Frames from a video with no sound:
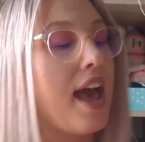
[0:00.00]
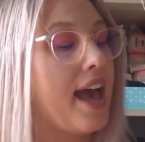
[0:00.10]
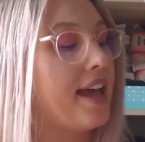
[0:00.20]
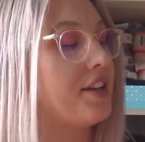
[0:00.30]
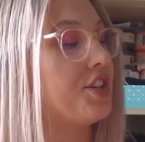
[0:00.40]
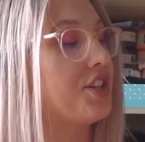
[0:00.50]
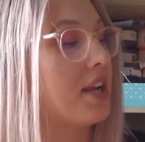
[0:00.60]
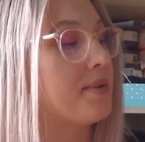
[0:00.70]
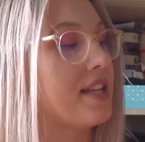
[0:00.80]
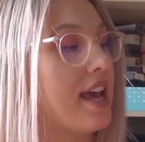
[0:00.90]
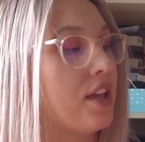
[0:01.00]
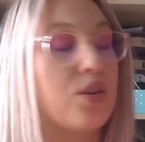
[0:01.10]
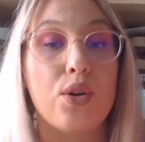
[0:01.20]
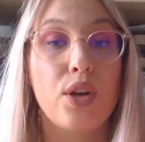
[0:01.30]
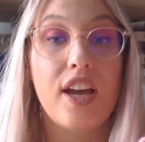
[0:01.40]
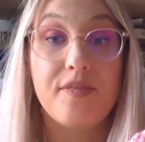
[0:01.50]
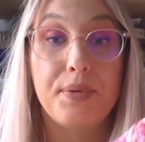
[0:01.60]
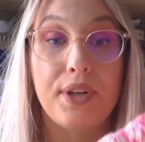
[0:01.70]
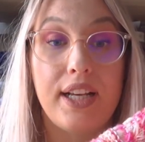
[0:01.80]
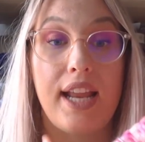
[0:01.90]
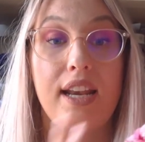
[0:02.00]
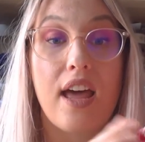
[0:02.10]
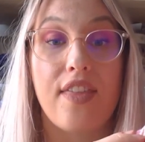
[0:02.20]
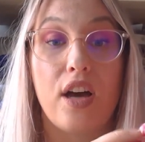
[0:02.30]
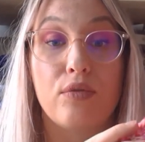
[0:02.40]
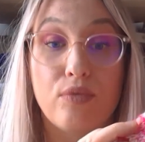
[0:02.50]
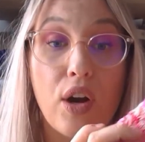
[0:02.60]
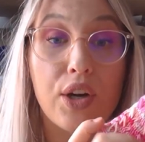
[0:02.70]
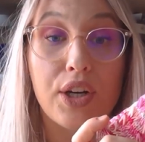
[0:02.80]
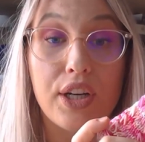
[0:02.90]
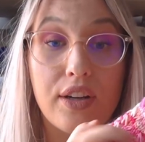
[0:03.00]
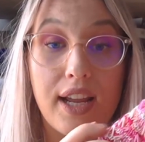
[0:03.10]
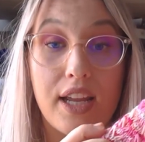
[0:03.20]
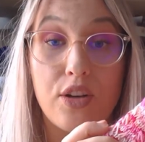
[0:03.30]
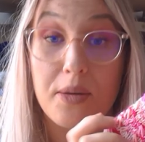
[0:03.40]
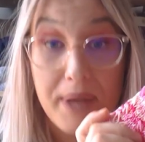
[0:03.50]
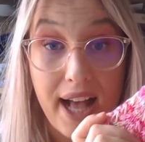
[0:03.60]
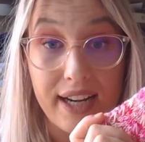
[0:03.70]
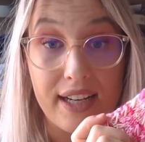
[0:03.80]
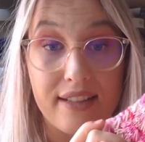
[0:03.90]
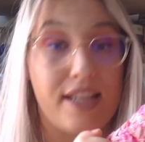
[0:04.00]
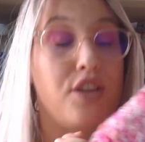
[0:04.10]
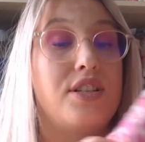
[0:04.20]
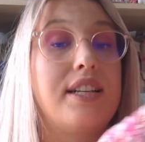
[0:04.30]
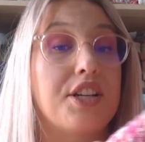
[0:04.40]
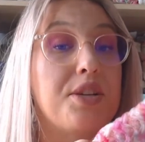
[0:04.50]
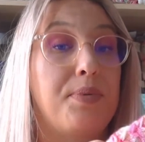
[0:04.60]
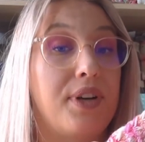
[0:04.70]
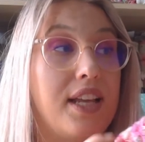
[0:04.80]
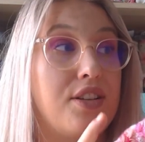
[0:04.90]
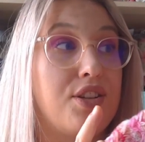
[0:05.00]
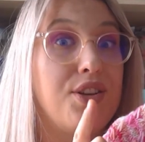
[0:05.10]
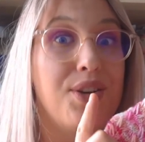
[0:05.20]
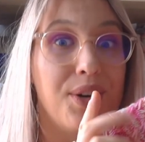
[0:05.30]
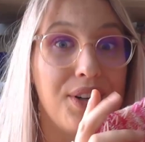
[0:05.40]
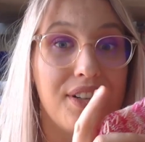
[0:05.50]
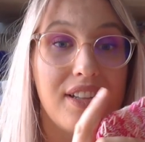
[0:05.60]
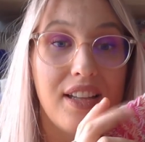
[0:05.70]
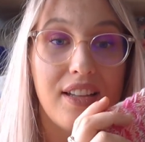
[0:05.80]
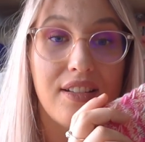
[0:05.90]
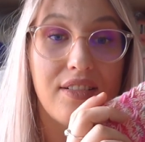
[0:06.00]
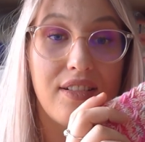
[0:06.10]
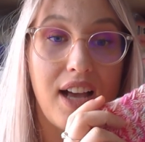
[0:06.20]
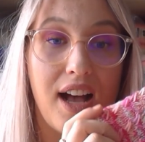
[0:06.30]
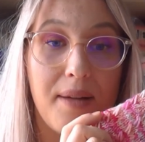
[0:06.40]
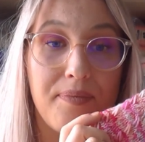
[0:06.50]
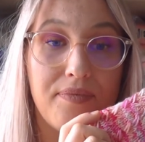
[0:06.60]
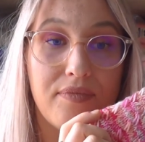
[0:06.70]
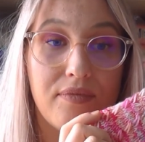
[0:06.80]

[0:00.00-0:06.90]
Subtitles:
And she was like, you have put another row in your pattern that you didn't actually put into your pattern,